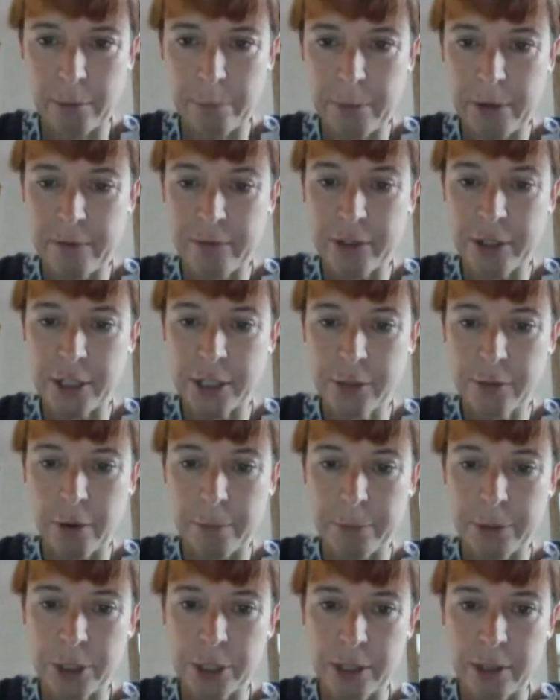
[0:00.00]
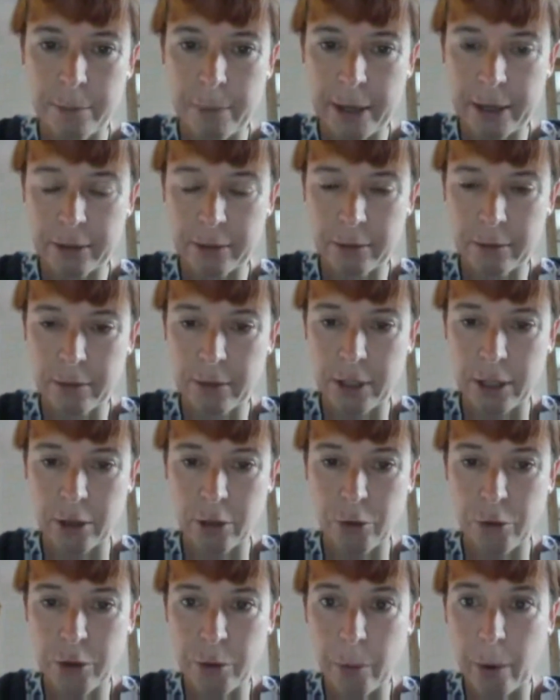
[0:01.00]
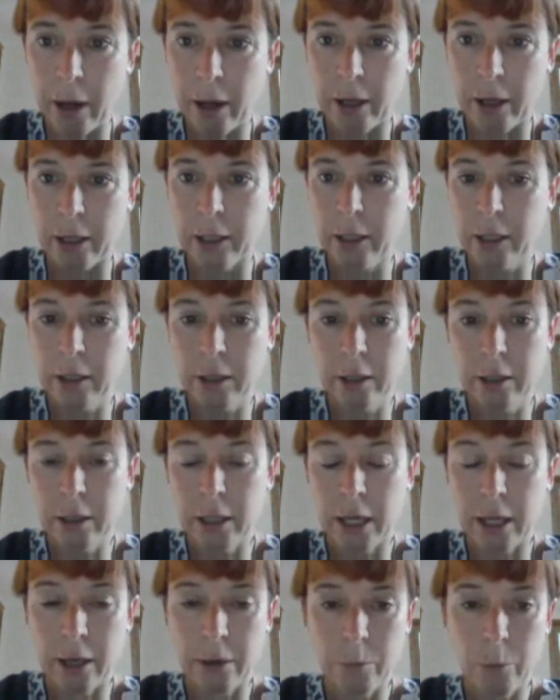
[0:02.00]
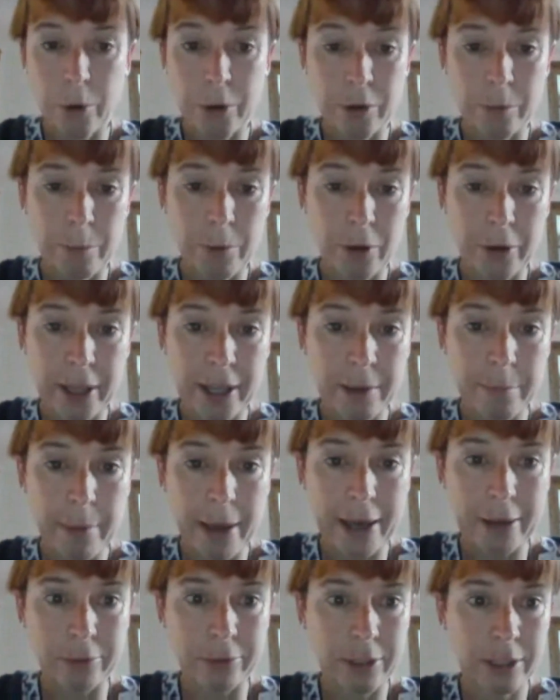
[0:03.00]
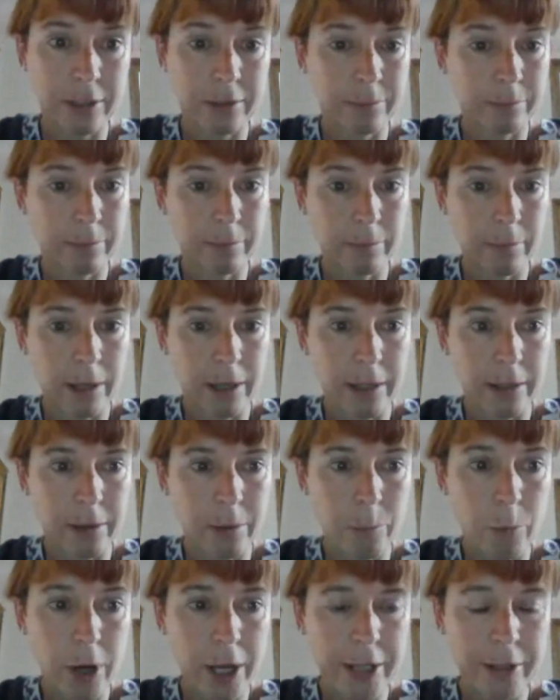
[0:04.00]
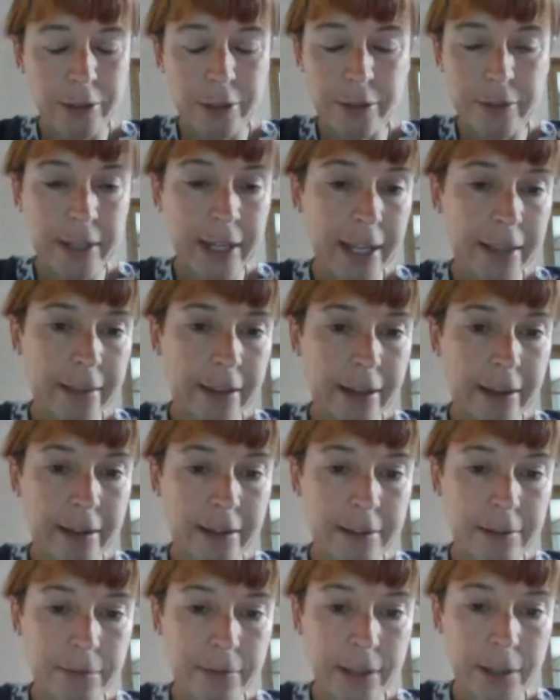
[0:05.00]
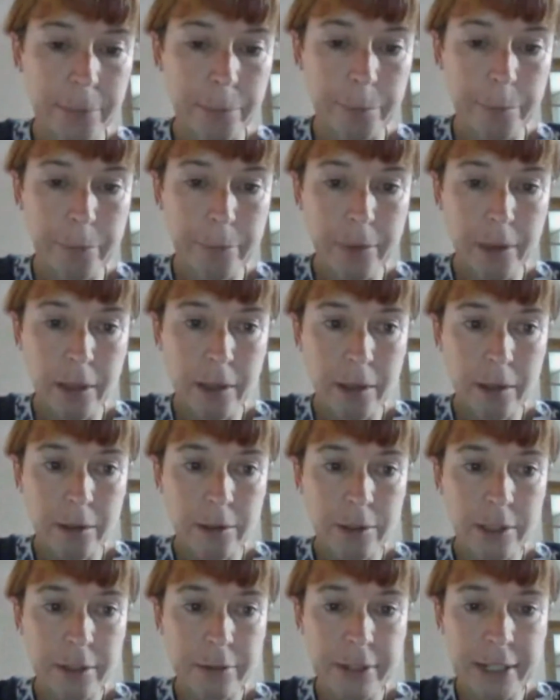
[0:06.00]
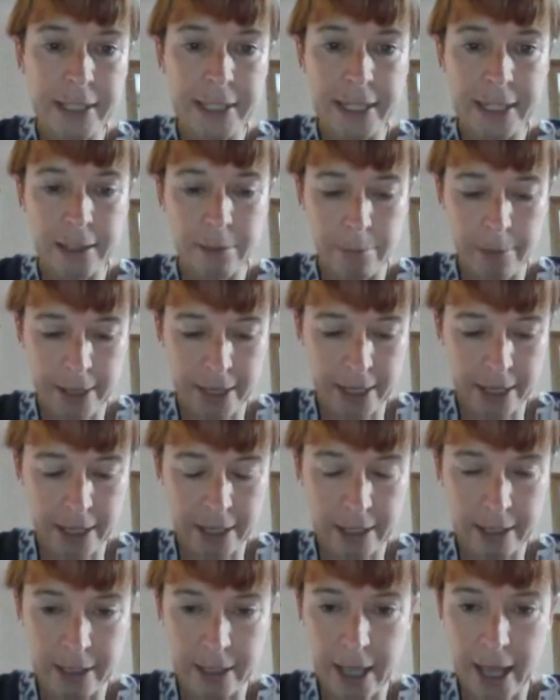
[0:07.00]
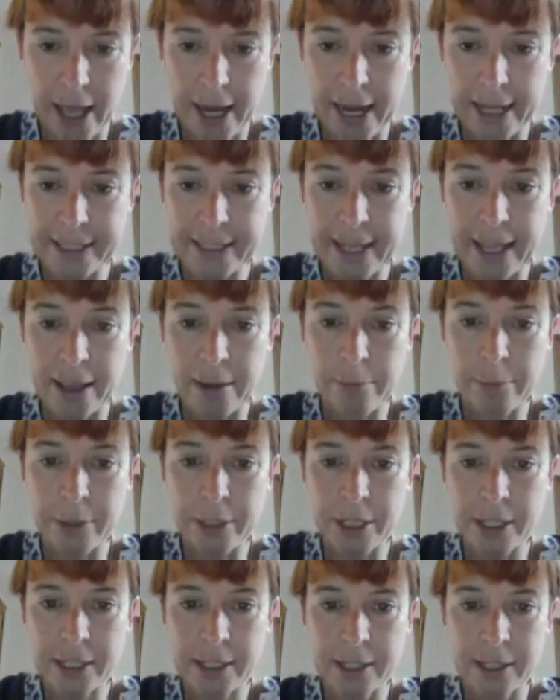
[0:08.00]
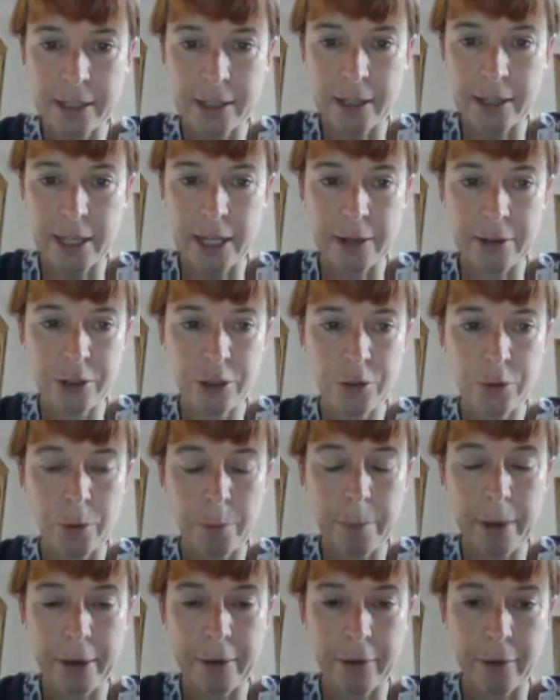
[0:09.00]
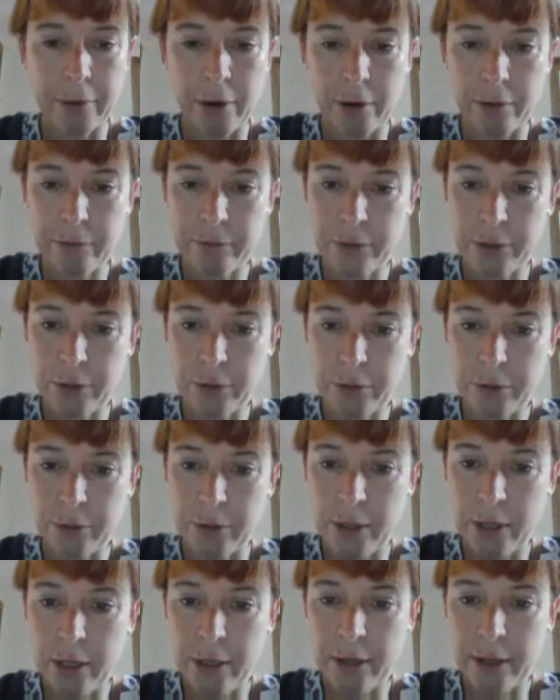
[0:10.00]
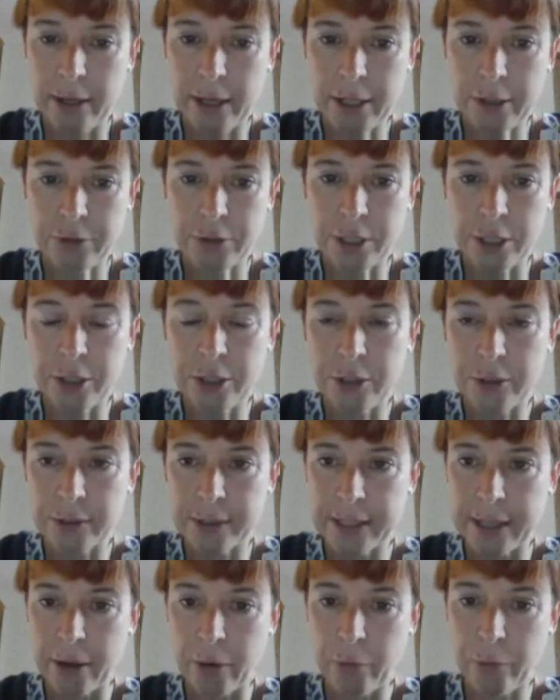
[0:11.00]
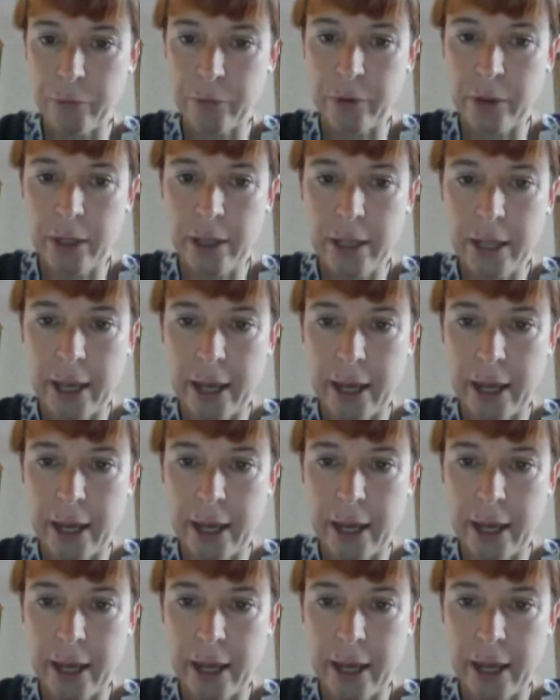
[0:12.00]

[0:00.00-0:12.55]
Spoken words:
a bit of a description about who you are, what you're blogging about, and why you're doing it, that kind of thing. So it doesn't need to be an essay, but just a short paragraph to introduce yourself